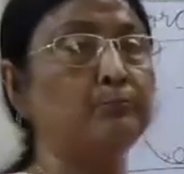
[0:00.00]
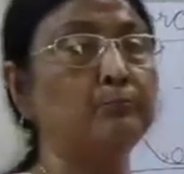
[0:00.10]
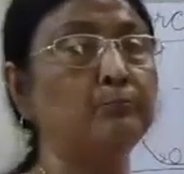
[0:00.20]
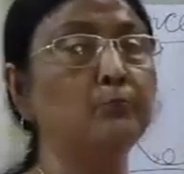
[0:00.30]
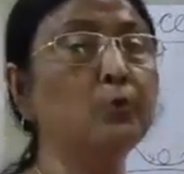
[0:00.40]

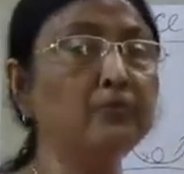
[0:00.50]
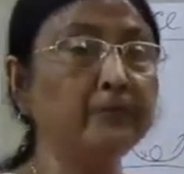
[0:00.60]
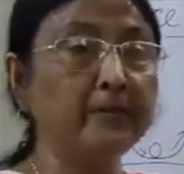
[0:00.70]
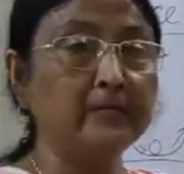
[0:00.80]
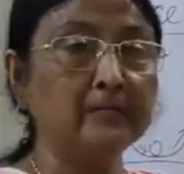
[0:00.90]
move
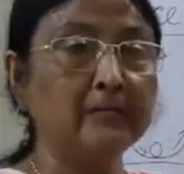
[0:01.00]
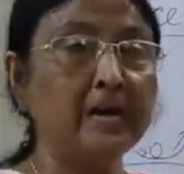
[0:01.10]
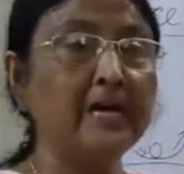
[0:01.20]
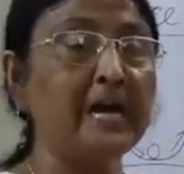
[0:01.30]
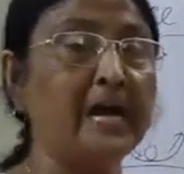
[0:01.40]
it,
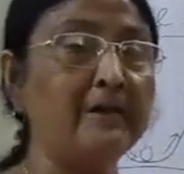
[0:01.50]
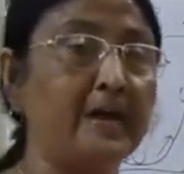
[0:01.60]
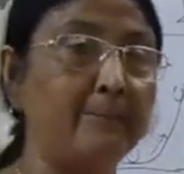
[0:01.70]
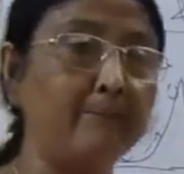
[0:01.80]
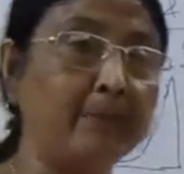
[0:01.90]
I
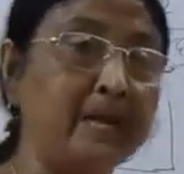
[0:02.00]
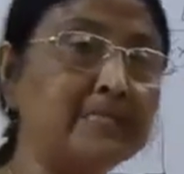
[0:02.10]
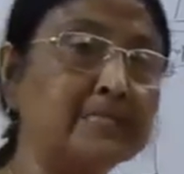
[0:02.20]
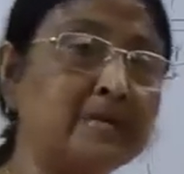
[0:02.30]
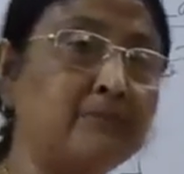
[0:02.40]

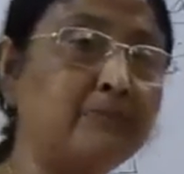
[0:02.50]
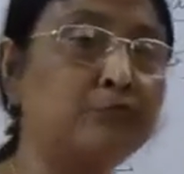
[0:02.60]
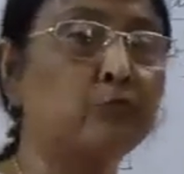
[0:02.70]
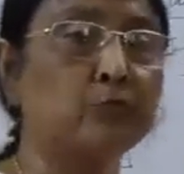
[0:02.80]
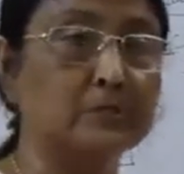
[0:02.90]
apply some
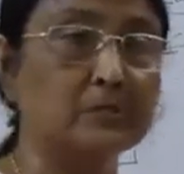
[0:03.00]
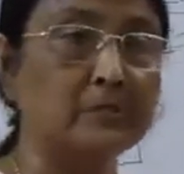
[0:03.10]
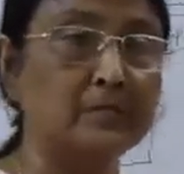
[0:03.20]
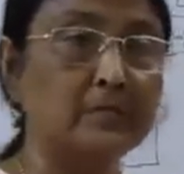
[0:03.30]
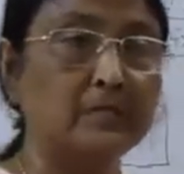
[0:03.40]
force.